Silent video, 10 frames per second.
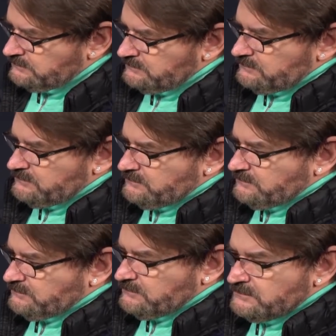
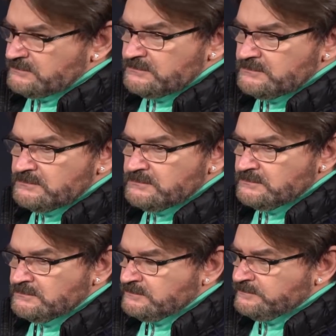
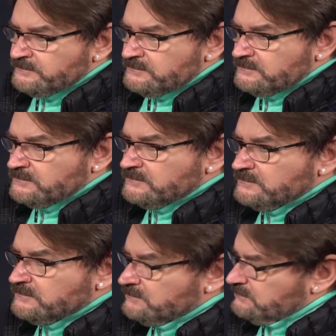
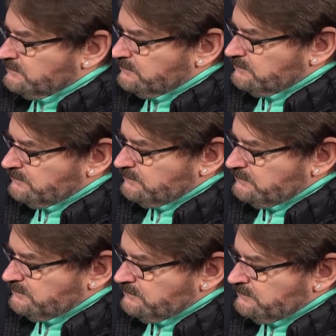
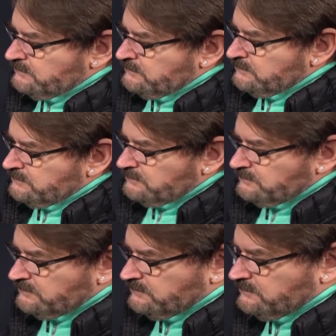
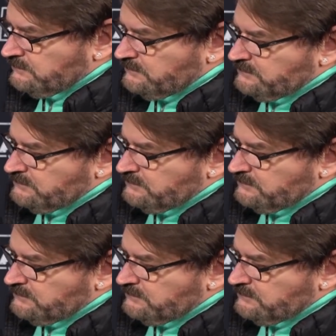This person isn't speaking.